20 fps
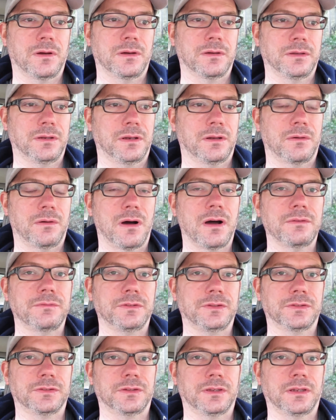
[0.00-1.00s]
you know,
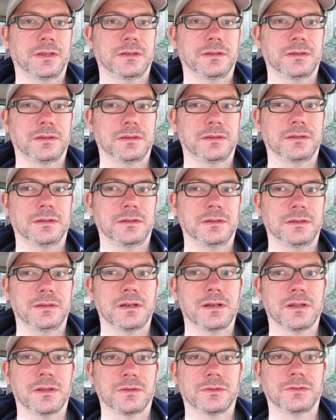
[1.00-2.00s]
obviously
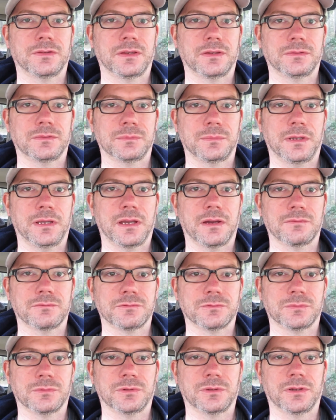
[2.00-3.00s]
none of those things would be
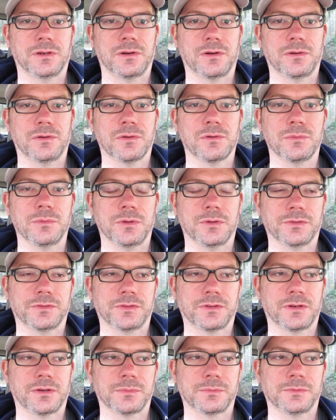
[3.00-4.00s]
comfortable under normal
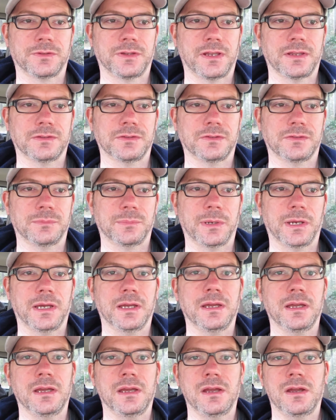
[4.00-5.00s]
circumstances, but
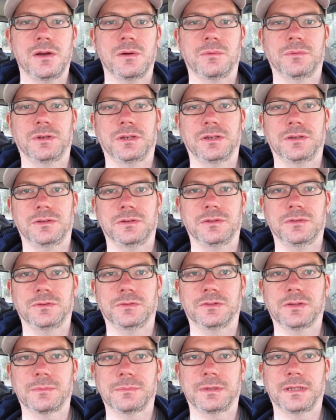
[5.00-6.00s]
when you do
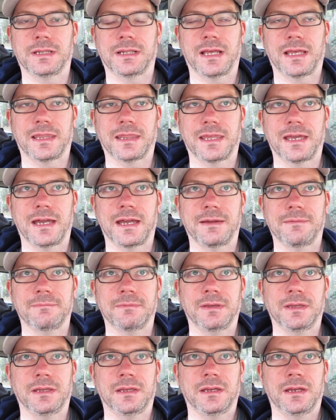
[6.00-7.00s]
something like that,
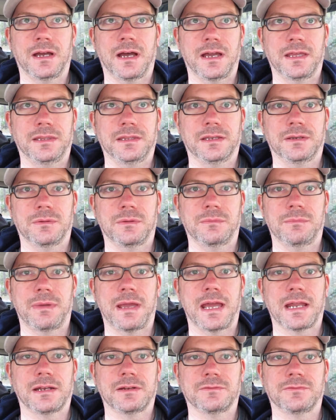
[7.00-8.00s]
I think it would
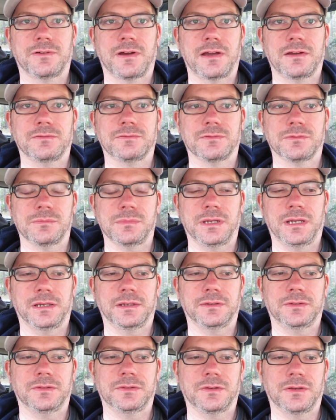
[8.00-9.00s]
magnify for
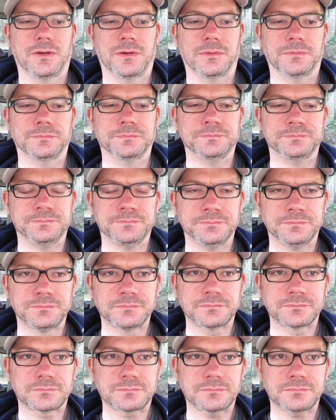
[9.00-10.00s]
me. So
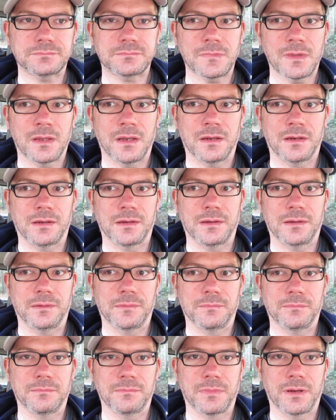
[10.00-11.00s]

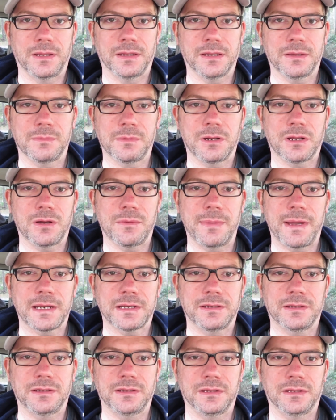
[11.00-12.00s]
I think I'm going to go
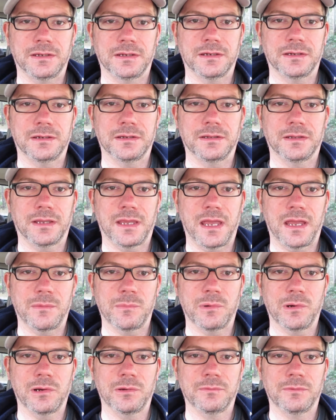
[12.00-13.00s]
back to the
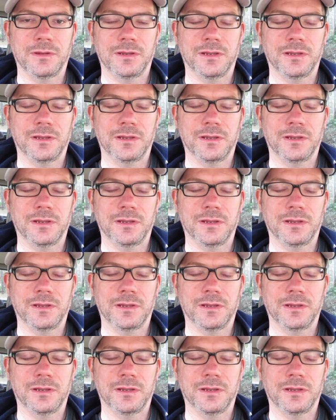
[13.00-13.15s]
camper,